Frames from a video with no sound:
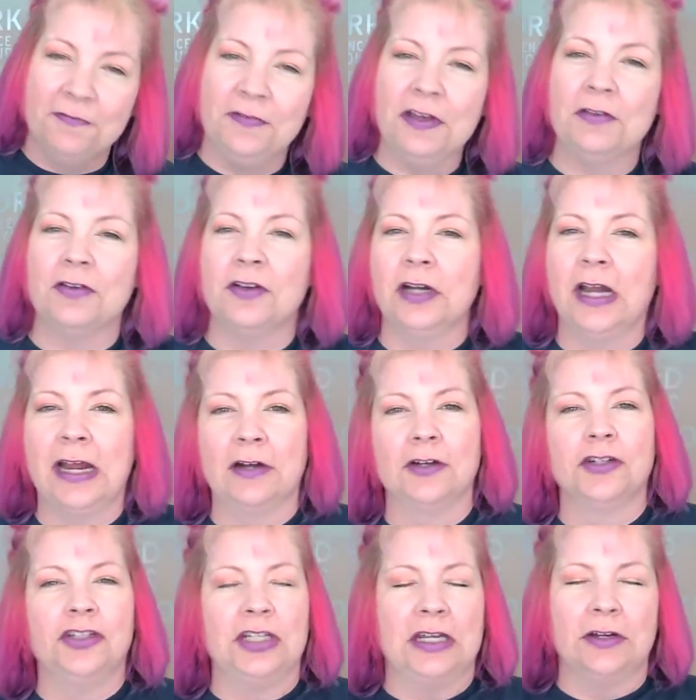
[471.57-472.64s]
feel-good
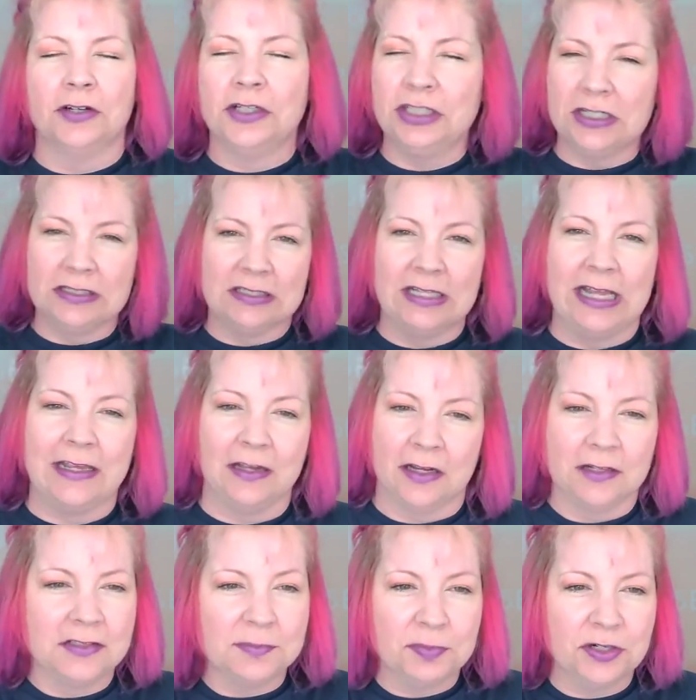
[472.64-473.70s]
energy or just like
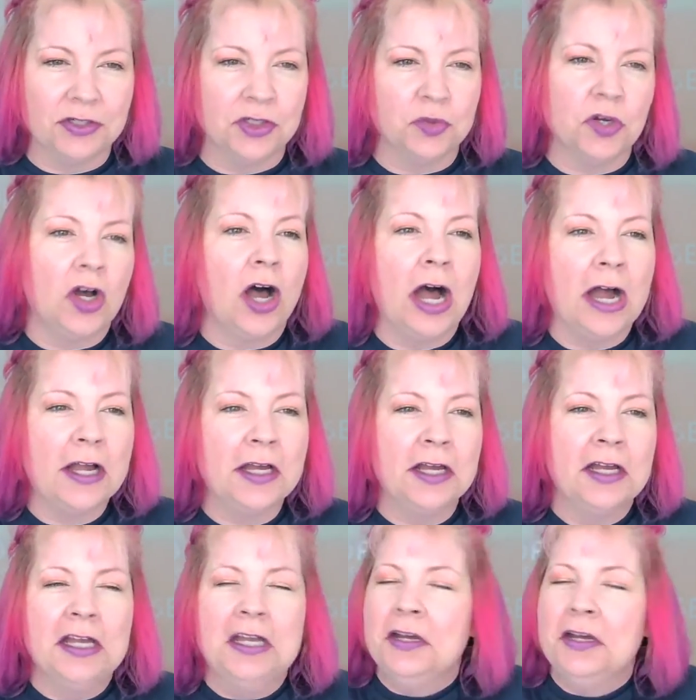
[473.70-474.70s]
a spiritual hug,